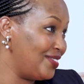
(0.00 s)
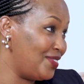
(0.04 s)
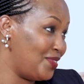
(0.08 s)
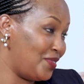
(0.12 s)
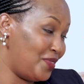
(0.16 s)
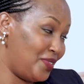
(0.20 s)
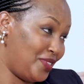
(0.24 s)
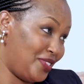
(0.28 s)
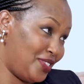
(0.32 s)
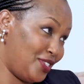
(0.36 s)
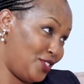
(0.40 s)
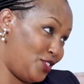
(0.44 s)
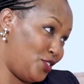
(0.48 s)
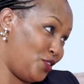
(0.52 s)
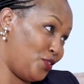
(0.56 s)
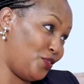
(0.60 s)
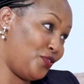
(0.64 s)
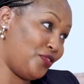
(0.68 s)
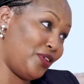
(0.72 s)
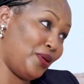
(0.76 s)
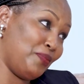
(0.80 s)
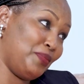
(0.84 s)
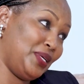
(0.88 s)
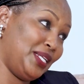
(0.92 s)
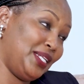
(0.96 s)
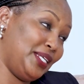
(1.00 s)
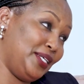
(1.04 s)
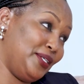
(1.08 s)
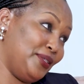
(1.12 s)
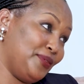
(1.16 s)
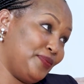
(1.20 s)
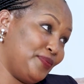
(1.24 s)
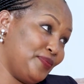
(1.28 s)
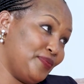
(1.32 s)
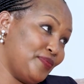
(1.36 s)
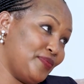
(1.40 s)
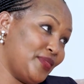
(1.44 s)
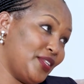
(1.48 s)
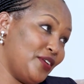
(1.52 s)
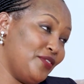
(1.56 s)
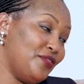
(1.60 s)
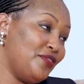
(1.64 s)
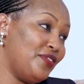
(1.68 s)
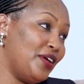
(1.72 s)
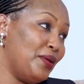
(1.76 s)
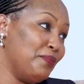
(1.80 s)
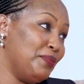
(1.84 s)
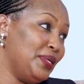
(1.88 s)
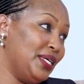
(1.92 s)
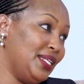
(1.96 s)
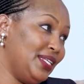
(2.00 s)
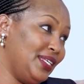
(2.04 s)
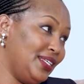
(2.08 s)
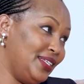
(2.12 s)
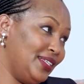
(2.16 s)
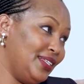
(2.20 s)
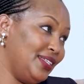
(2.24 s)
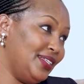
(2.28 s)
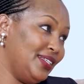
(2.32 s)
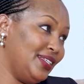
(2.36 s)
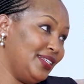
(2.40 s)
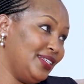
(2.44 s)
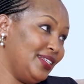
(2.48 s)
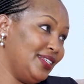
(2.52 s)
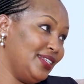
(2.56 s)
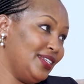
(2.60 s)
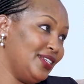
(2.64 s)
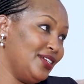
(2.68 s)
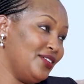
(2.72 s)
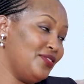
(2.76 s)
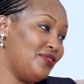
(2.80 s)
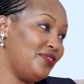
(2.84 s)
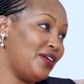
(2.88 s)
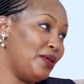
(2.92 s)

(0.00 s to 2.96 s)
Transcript: or is it your family? Family.